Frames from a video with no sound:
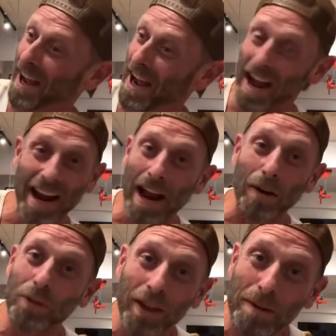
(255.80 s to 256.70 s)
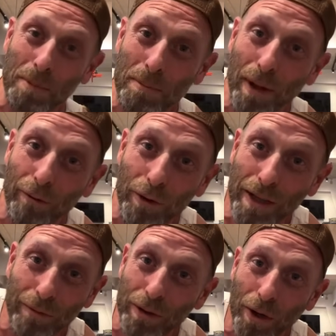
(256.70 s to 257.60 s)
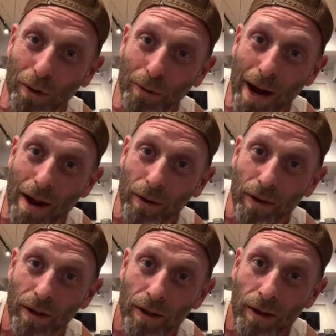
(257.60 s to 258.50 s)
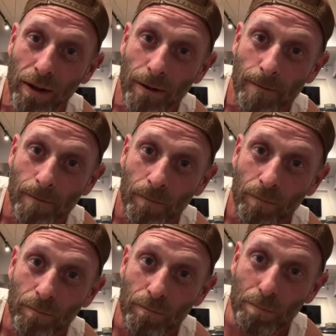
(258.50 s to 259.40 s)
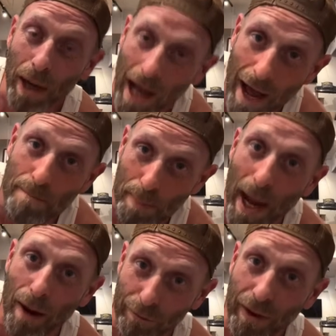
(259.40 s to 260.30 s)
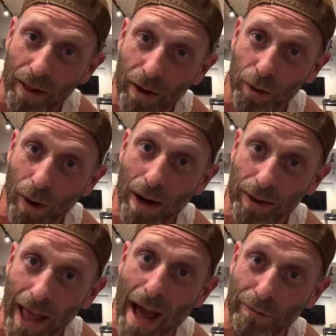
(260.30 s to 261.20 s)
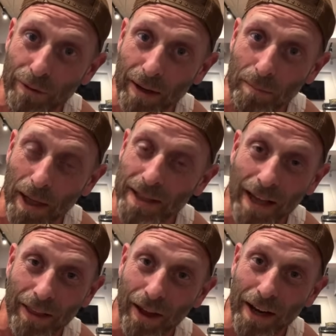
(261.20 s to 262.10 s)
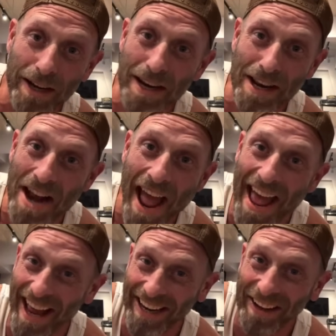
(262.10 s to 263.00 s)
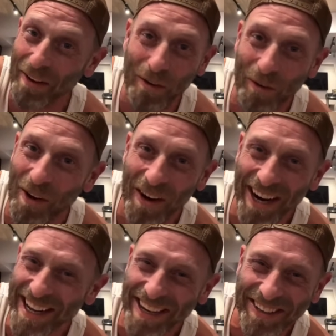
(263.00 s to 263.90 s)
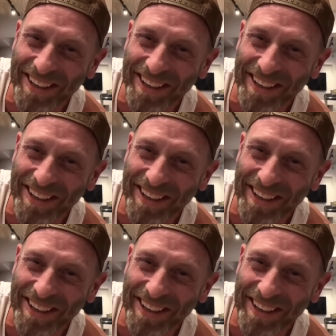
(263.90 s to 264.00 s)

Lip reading: And I don't think that people ever even turned around. But I about fell on the ground laughing because I thought, Ned, what are you doing?